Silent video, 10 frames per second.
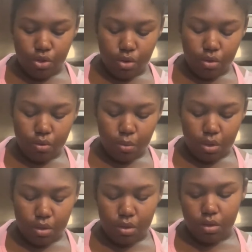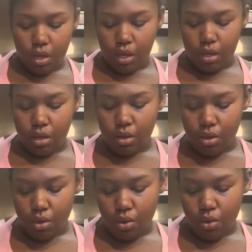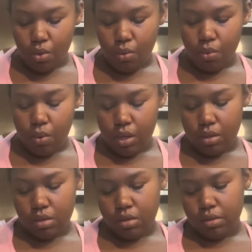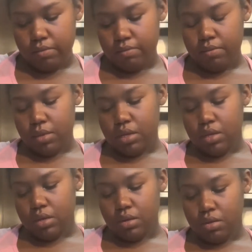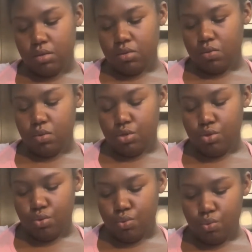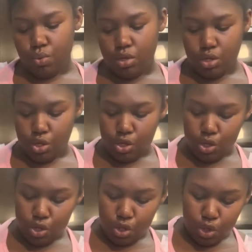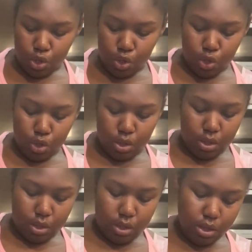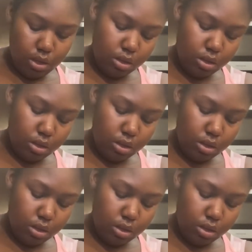just 1 second what mine is going to look like.